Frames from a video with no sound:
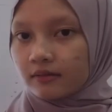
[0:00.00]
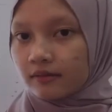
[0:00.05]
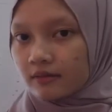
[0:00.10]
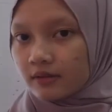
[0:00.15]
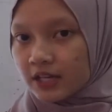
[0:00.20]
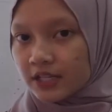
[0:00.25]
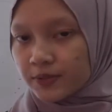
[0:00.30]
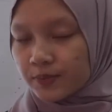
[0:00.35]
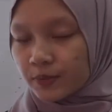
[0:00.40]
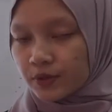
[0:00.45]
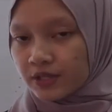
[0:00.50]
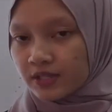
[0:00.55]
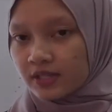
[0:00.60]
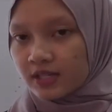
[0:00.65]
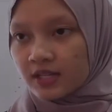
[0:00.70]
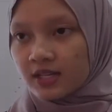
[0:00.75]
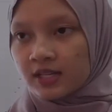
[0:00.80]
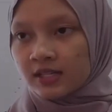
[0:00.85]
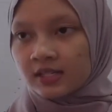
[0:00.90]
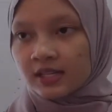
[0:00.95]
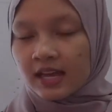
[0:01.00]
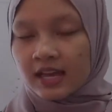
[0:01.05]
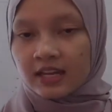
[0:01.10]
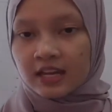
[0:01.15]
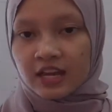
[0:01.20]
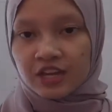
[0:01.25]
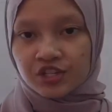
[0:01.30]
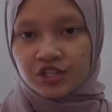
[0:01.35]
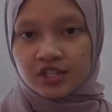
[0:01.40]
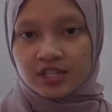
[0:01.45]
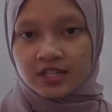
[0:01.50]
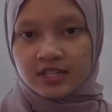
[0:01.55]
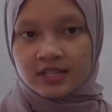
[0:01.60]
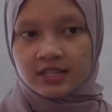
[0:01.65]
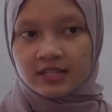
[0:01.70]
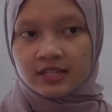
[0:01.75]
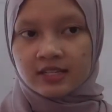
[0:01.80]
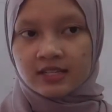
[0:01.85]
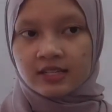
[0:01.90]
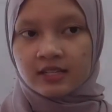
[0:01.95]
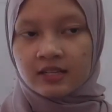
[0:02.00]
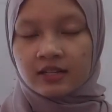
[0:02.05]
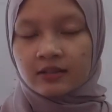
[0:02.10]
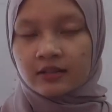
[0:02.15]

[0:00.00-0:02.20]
responses and actions,